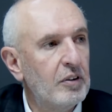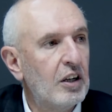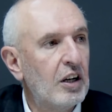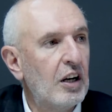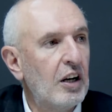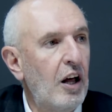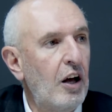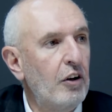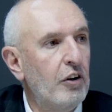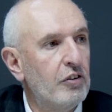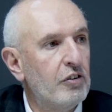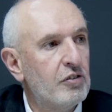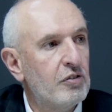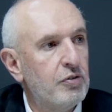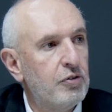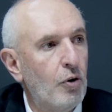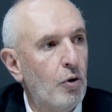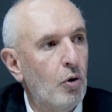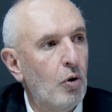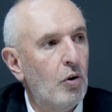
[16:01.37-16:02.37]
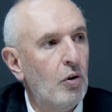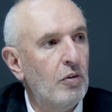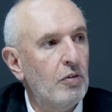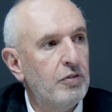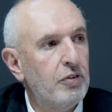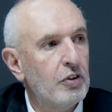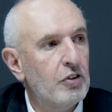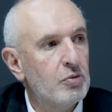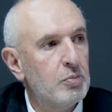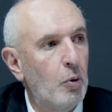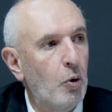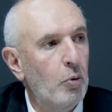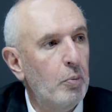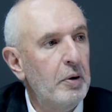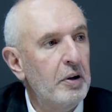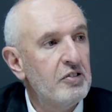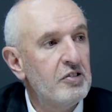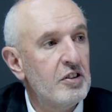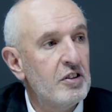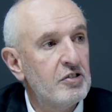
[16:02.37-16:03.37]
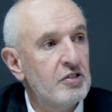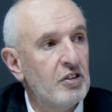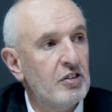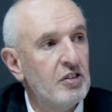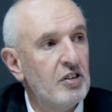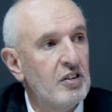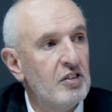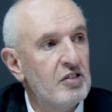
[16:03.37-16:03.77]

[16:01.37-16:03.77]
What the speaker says: closed for small businesses in